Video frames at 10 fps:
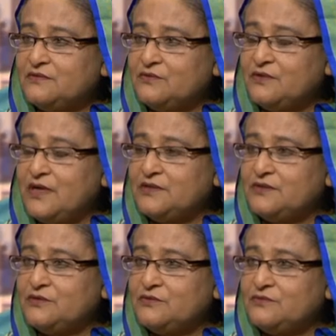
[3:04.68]

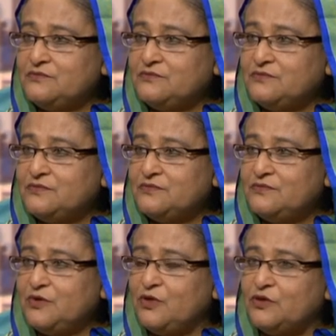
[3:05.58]
together,
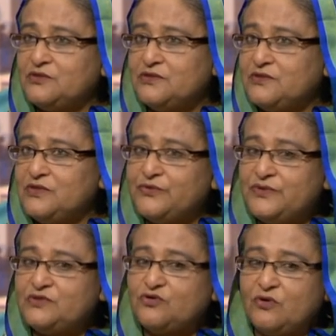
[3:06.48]
because the
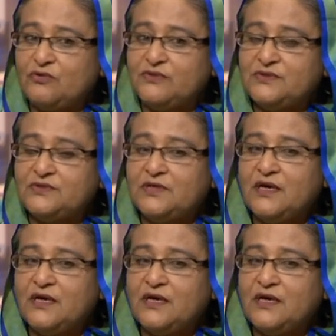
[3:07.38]
terrorists always